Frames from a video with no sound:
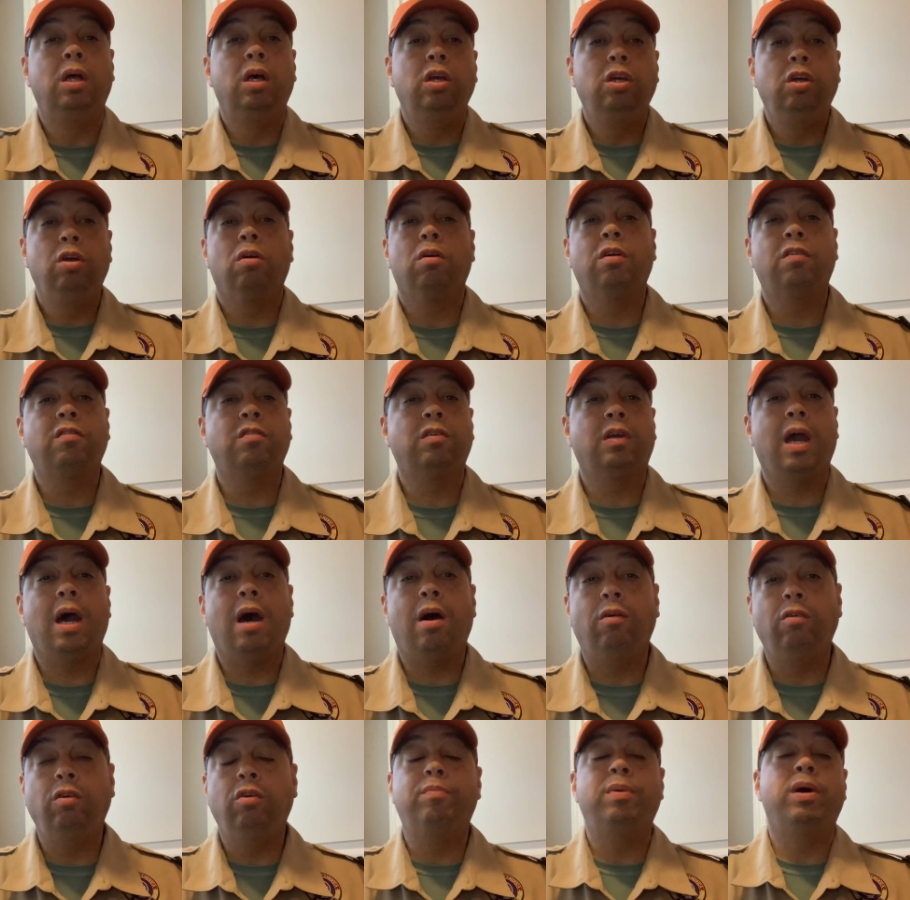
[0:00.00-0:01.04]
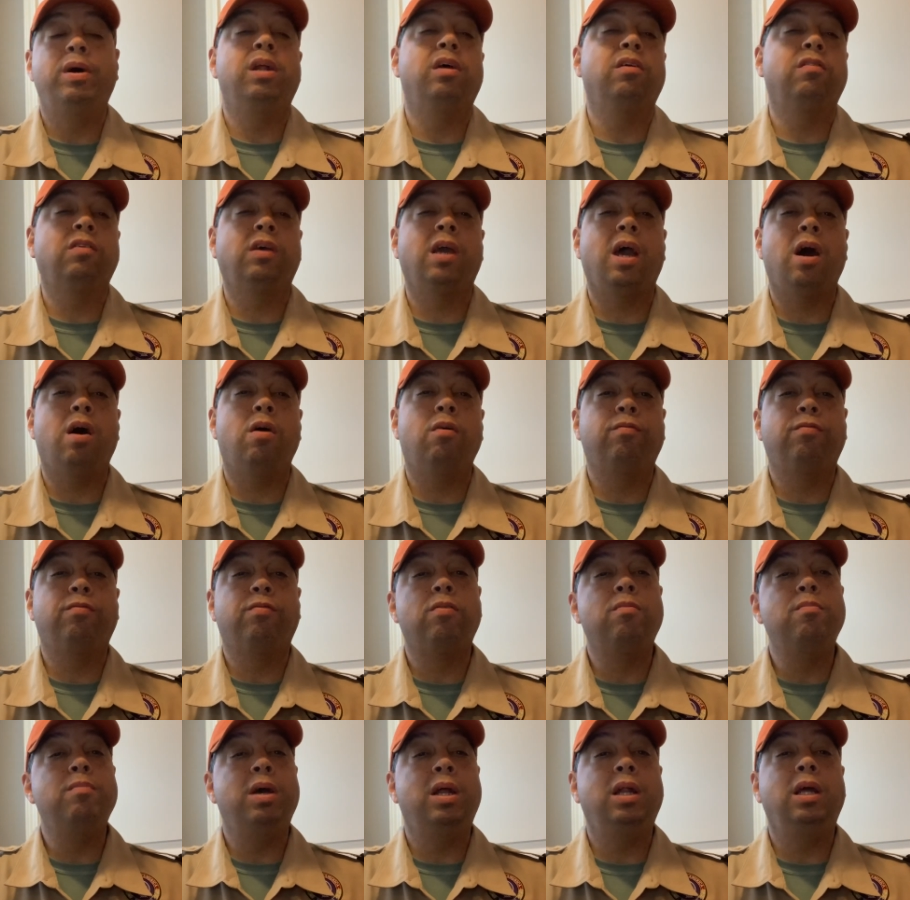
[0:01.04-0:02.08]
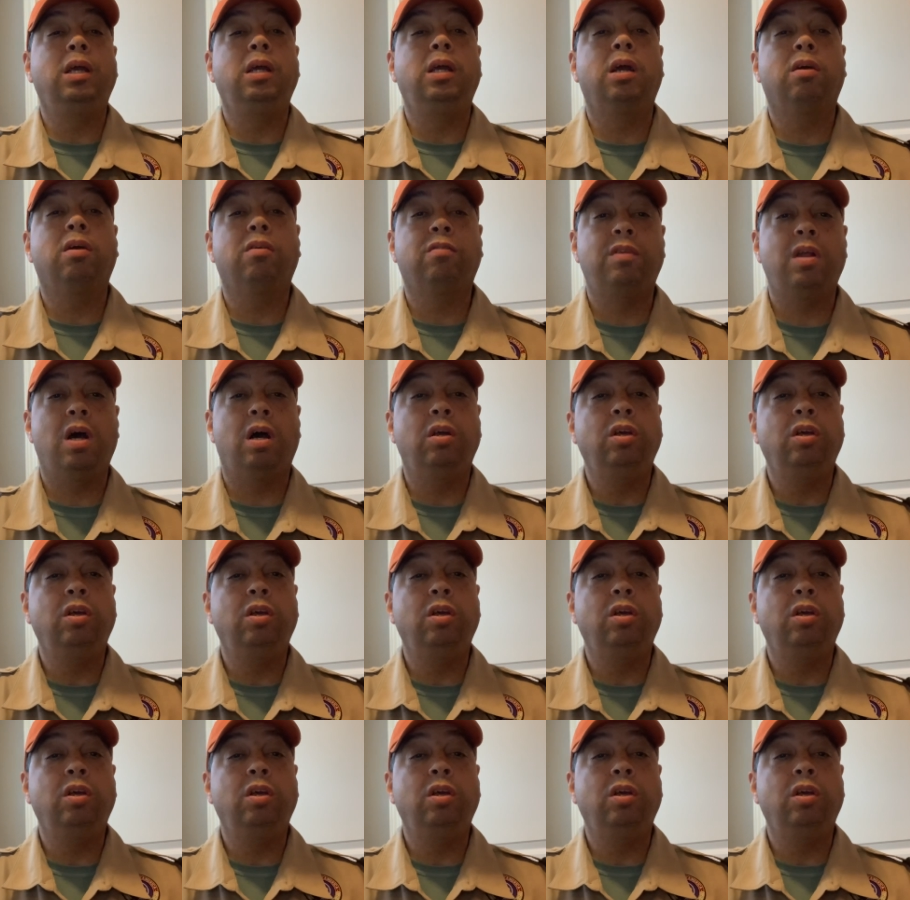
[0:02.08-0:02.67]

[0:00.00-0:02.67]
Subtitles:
You're a scout. You've been a scout for many years now.